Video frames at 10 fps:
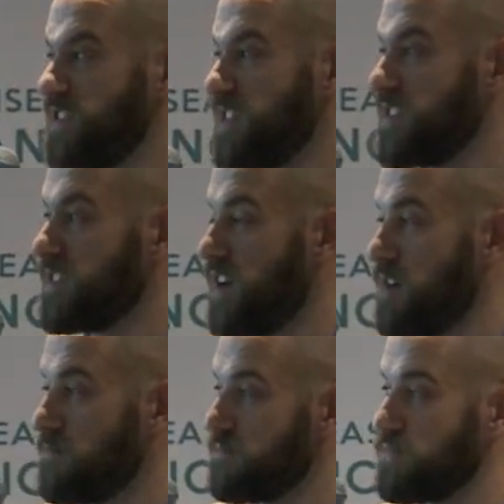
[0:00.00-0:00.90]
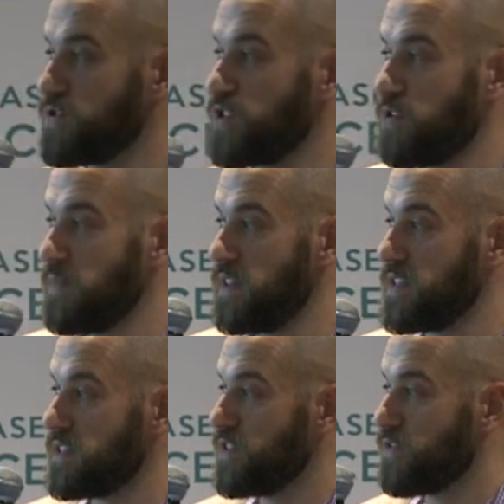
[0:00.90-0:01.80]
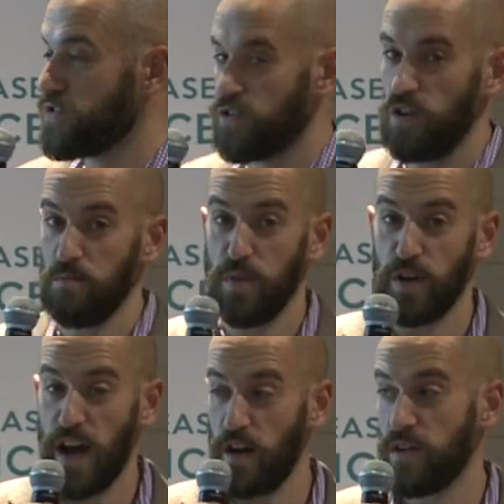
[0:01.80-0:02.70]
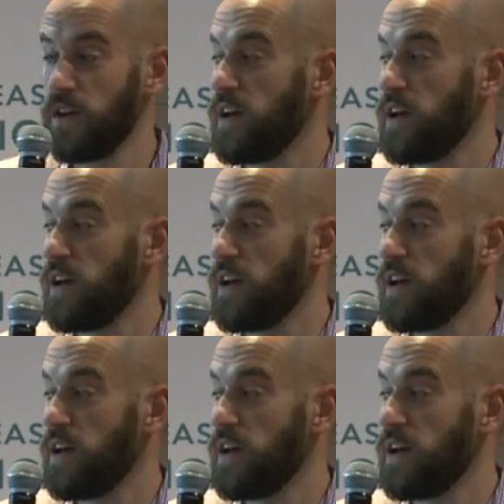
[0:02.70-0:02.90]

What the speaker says: There's this term in this literature called burnout.